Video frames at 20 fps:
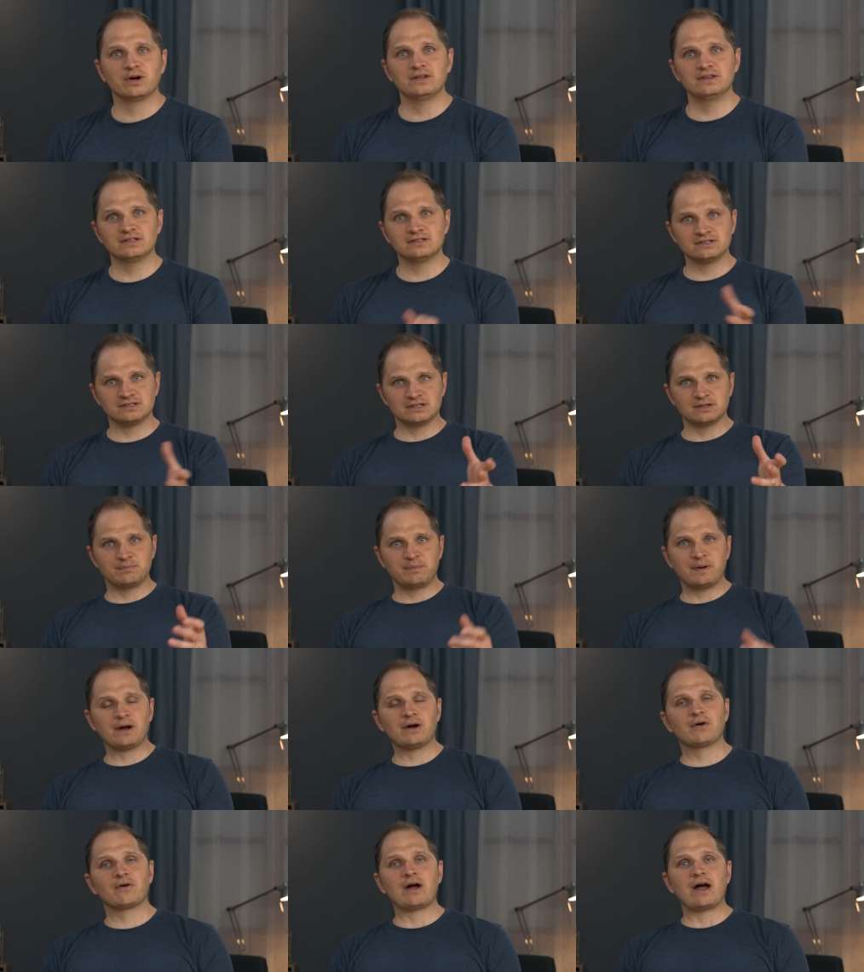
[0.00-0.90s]
And this is the
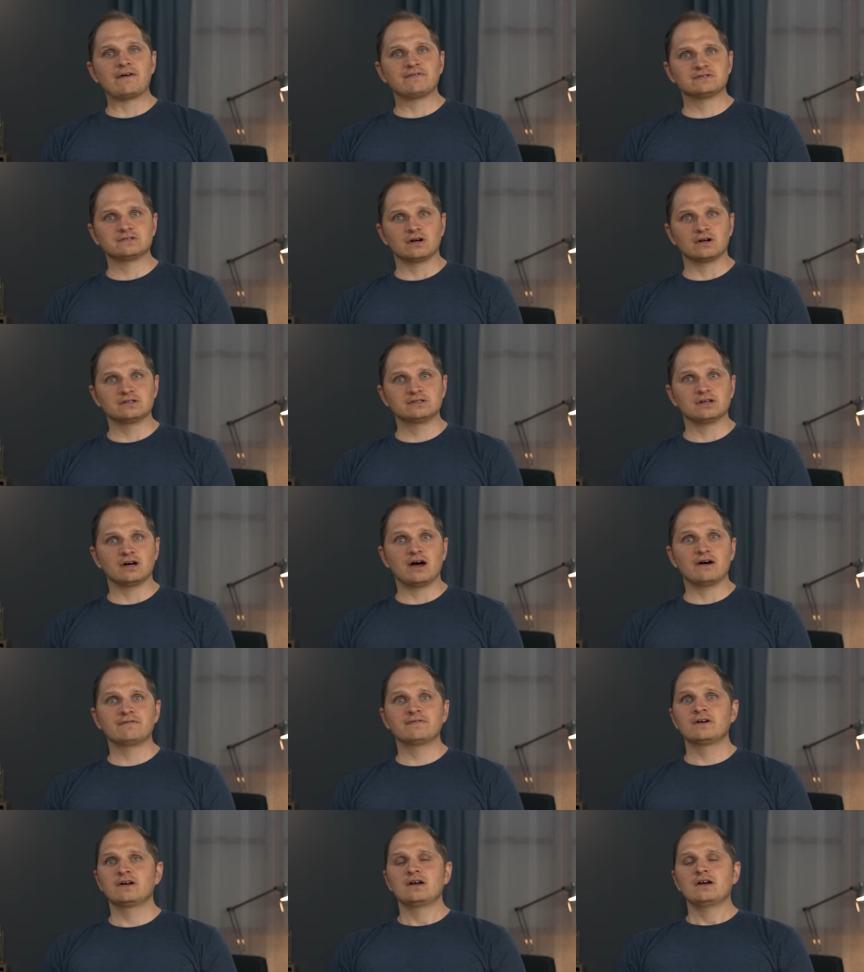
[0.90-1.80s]
paragraph starts
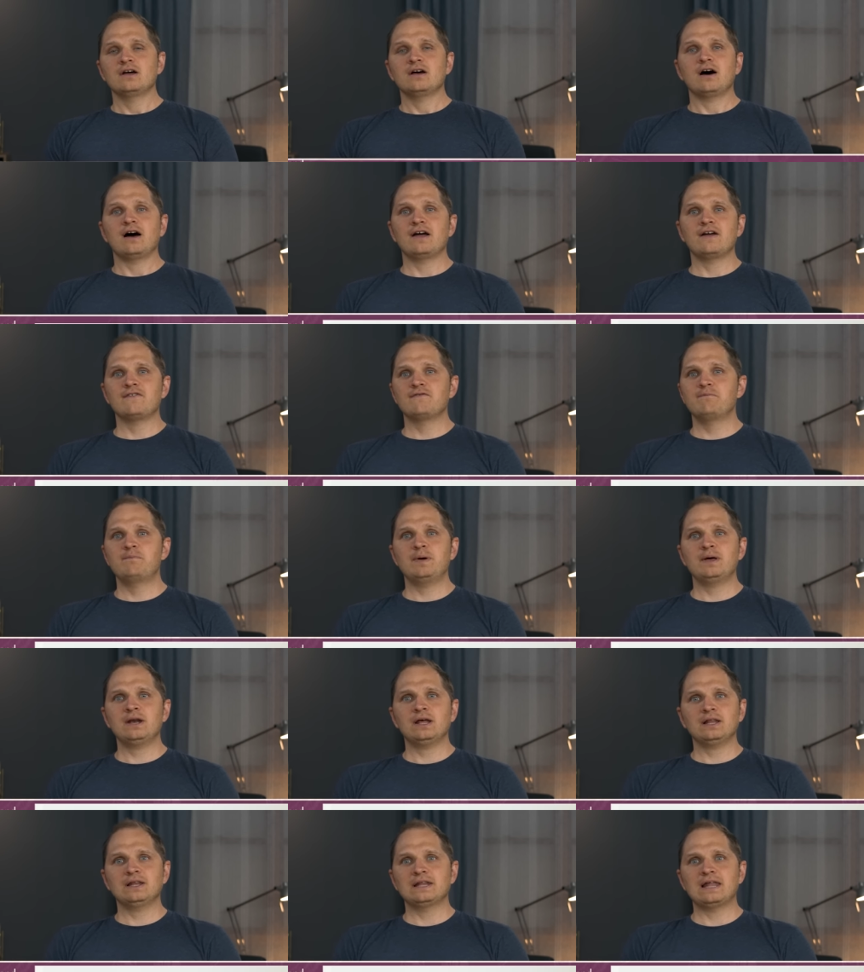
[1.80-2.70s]
off I have
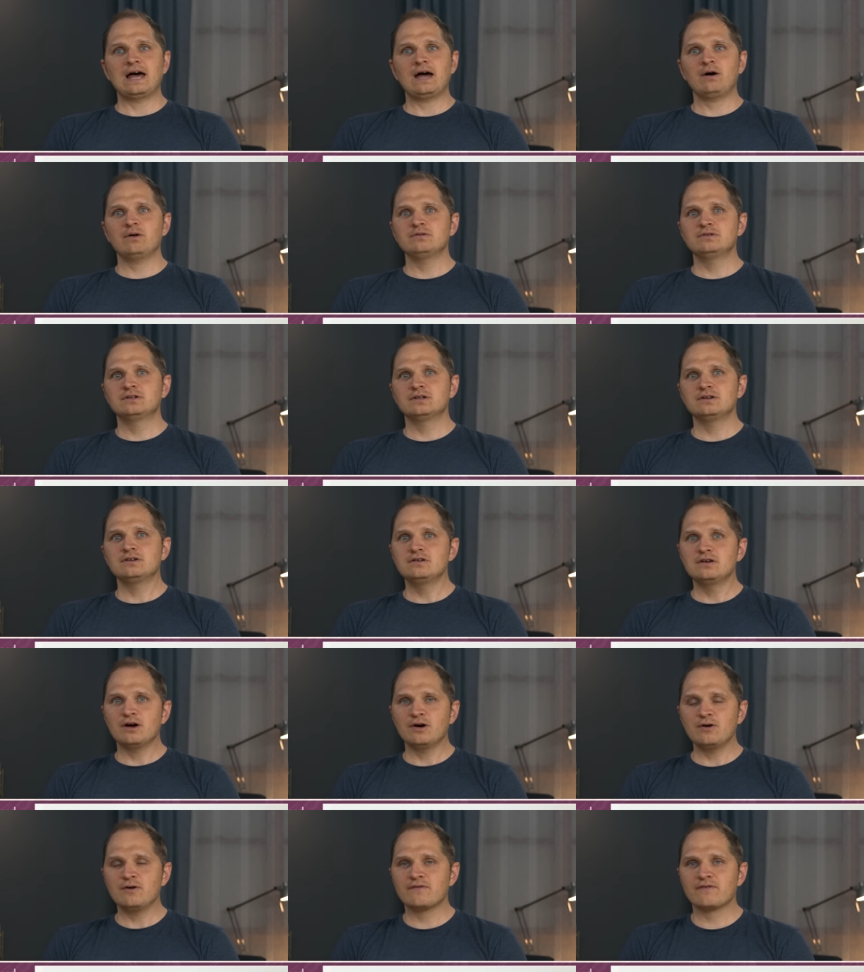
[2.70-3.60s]
been allowed to
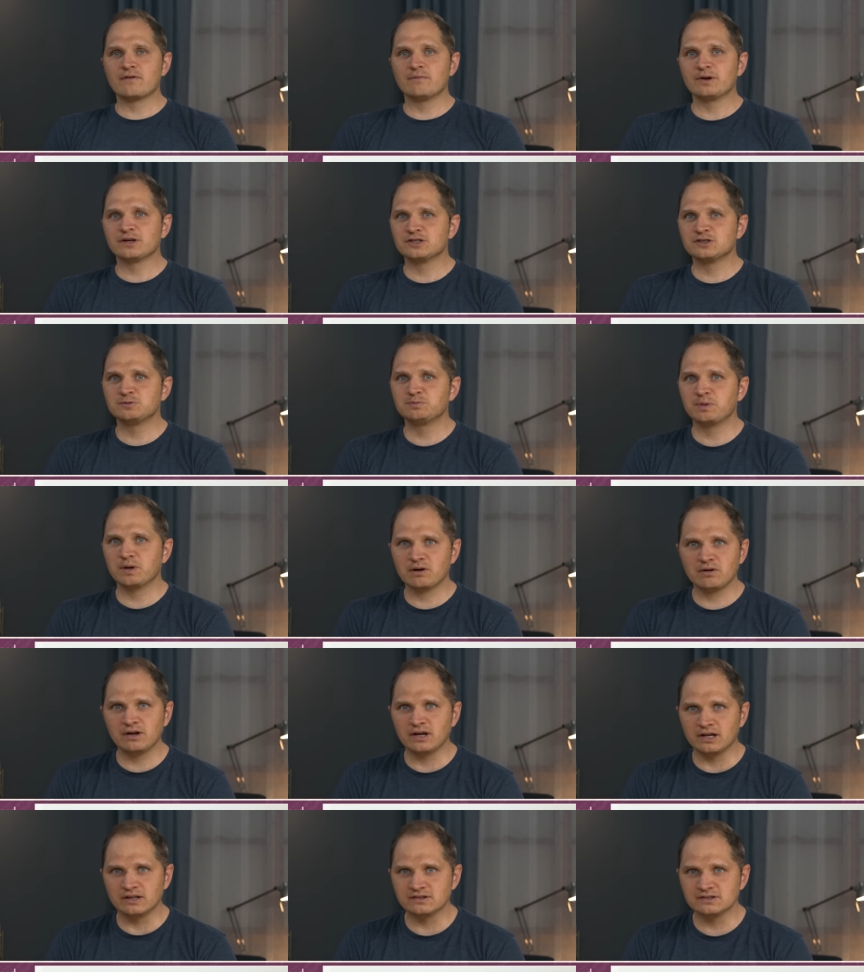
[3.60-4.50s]
know from
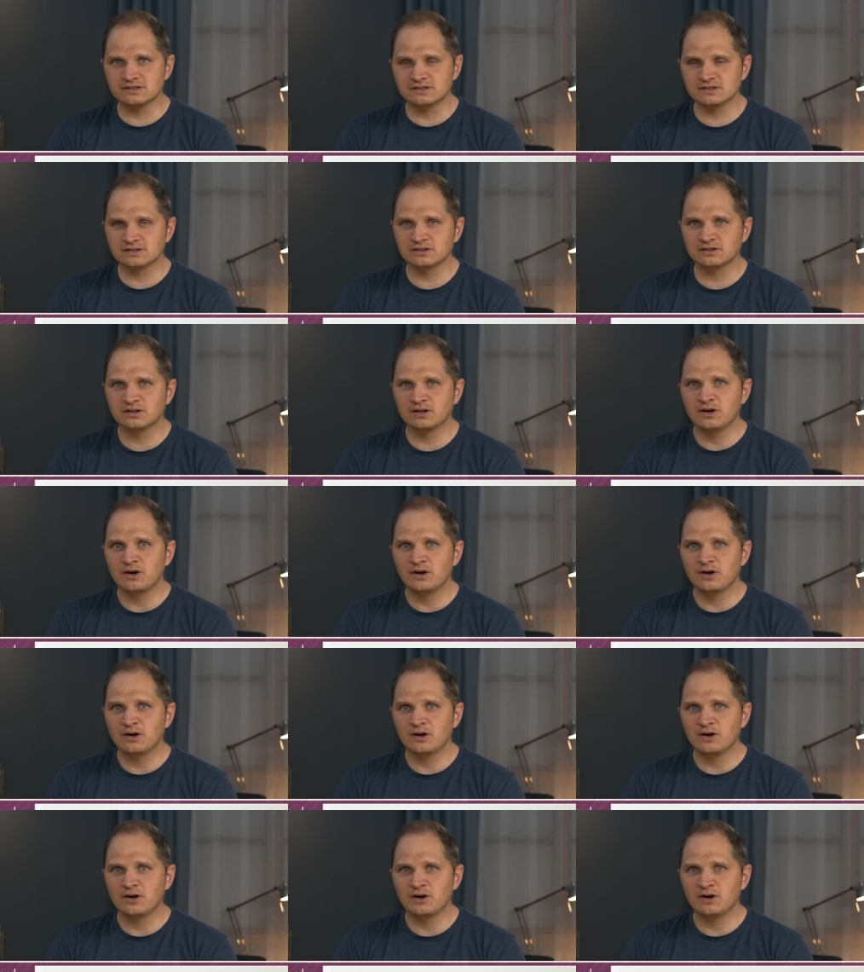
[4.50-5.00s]
experience